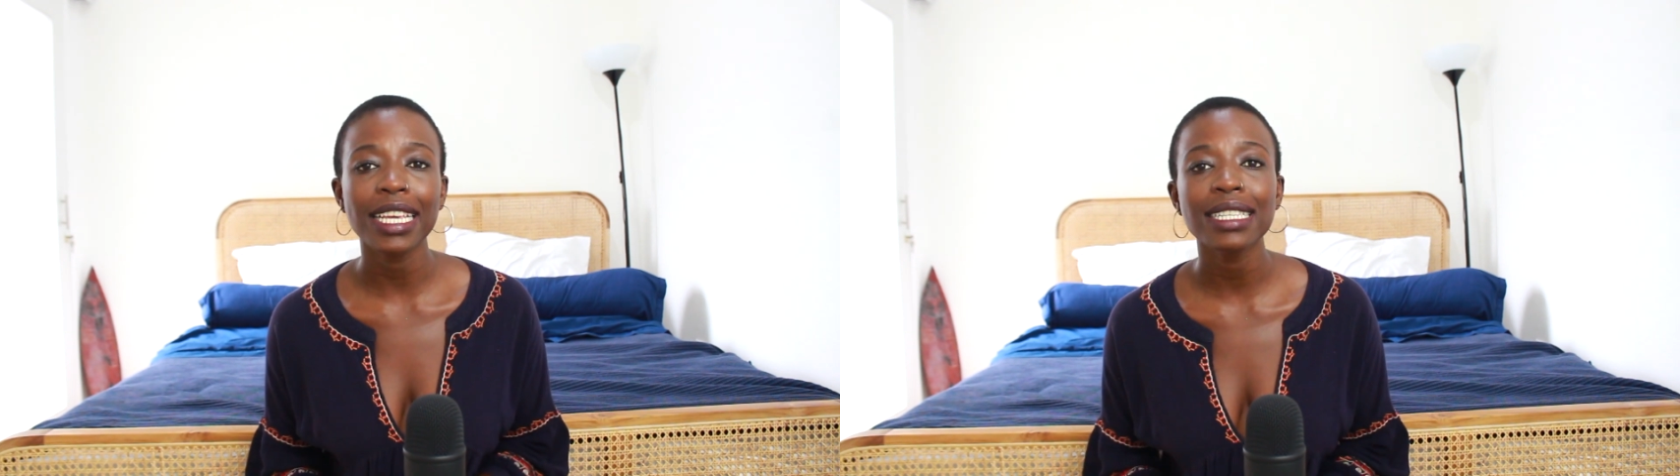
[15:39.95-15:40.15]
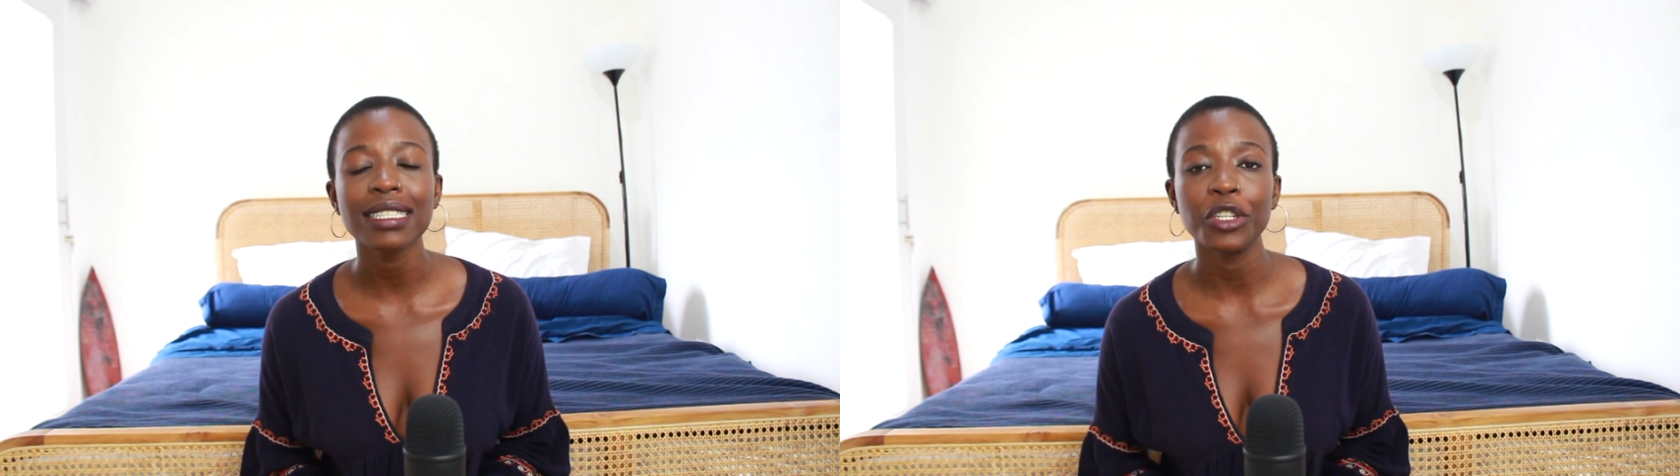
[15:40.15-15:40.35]

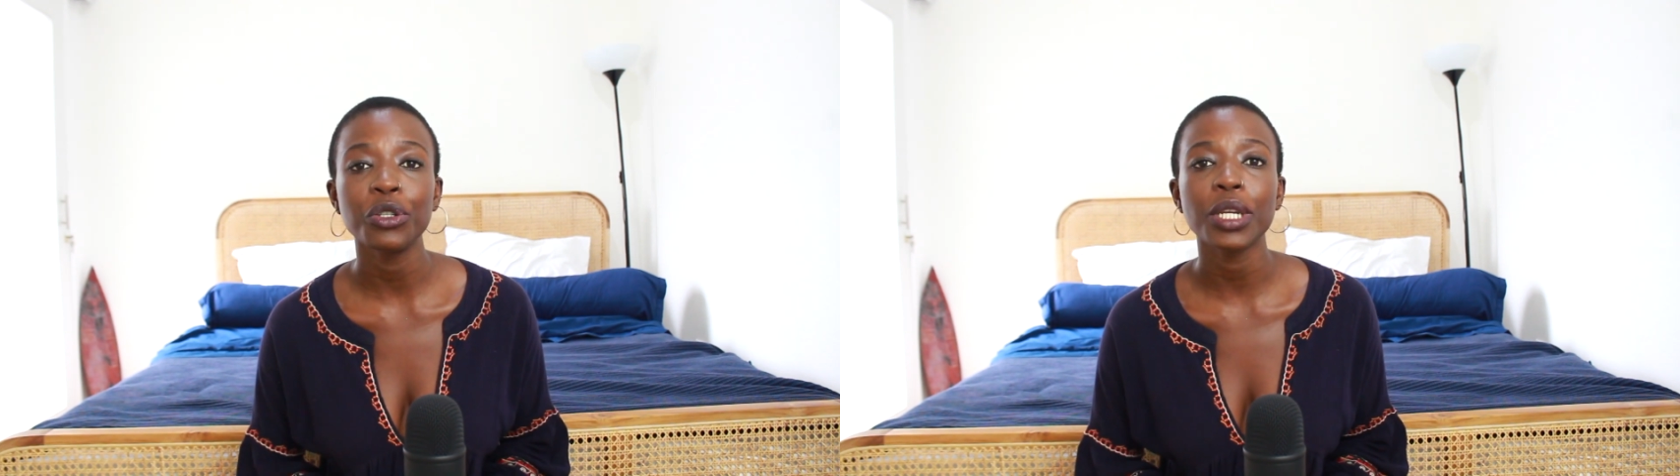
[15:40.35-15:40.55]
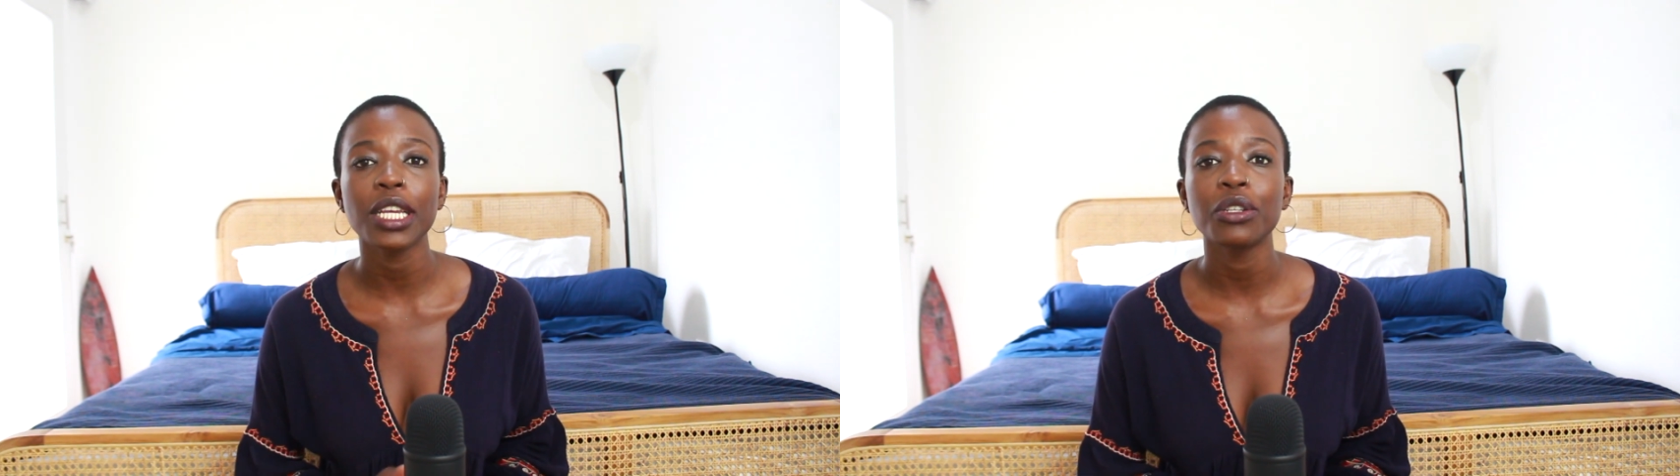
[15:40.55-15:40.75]
things
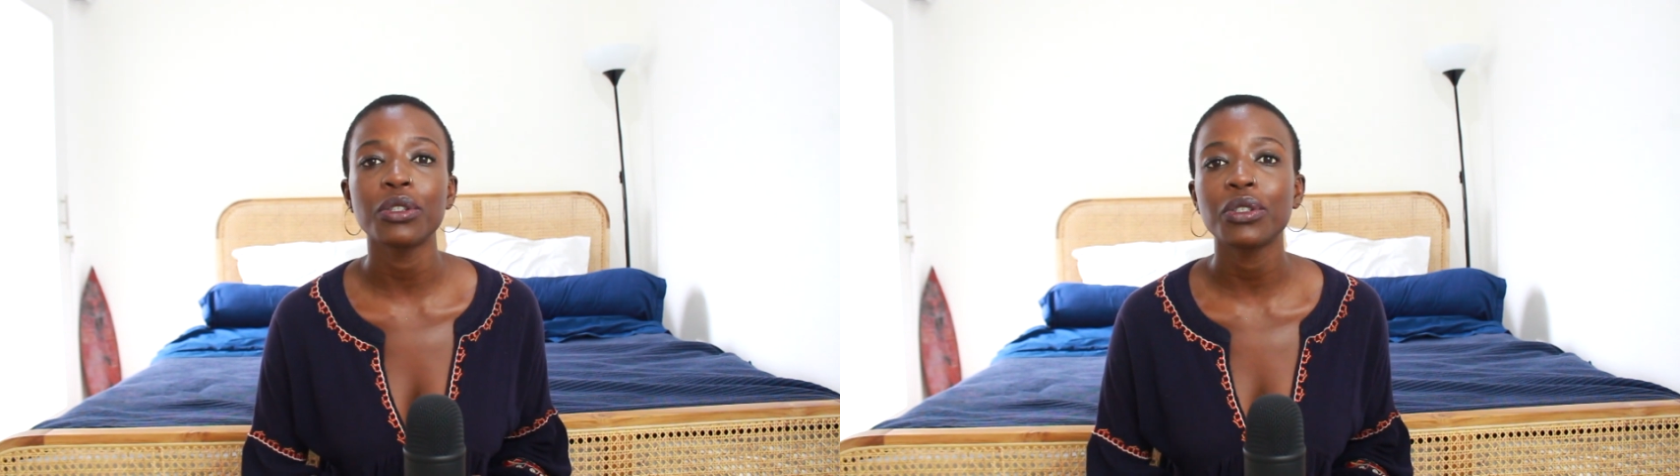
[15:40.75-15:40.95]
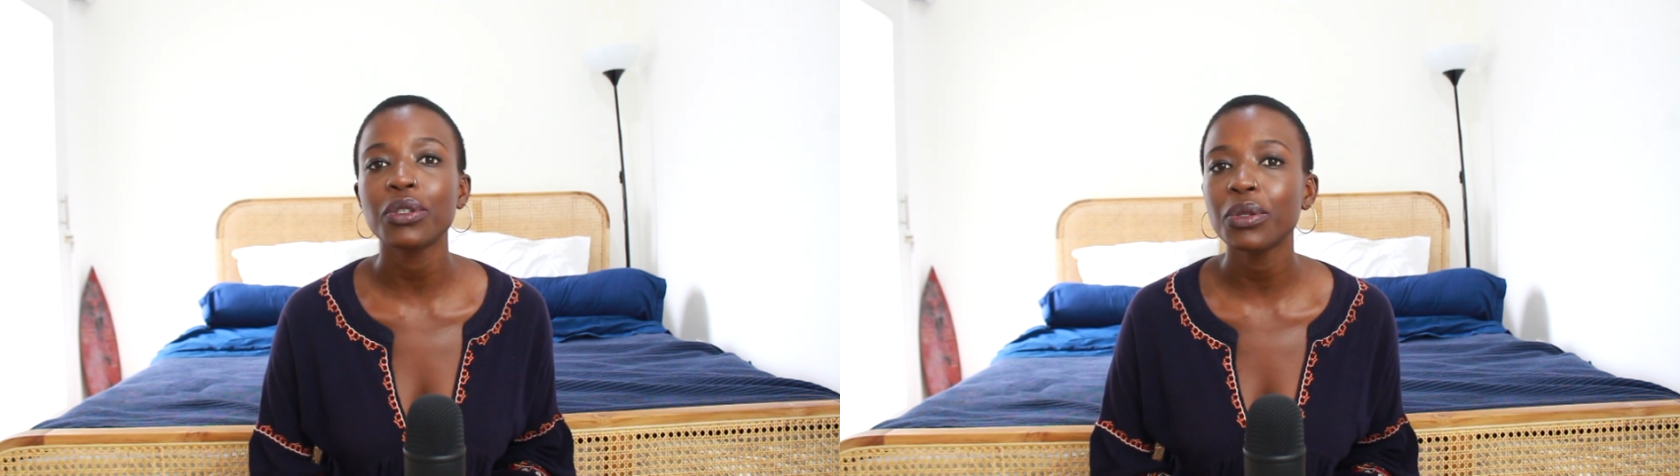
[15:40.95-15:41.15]
that you
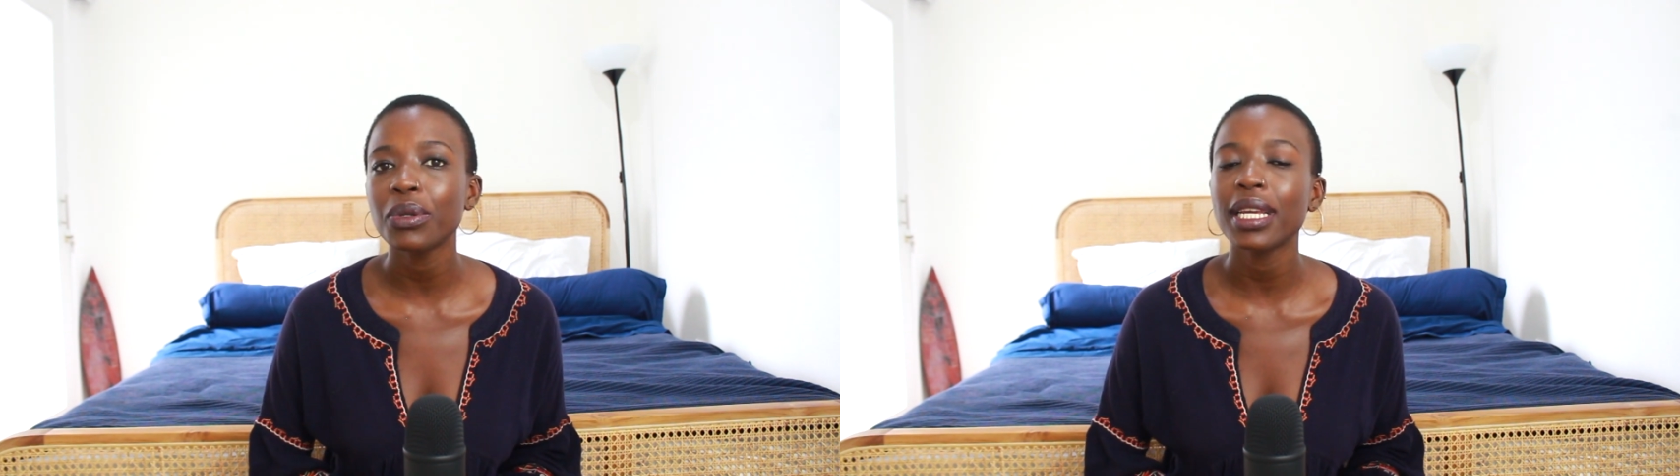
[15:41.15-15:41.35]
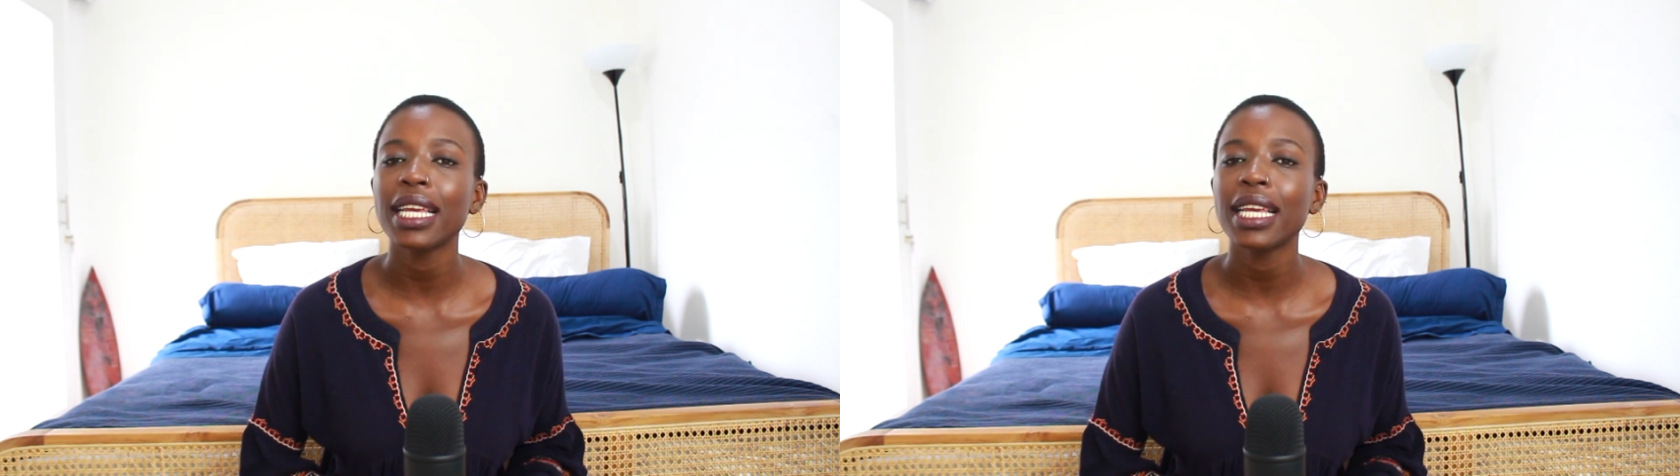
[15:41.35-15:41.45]
can do,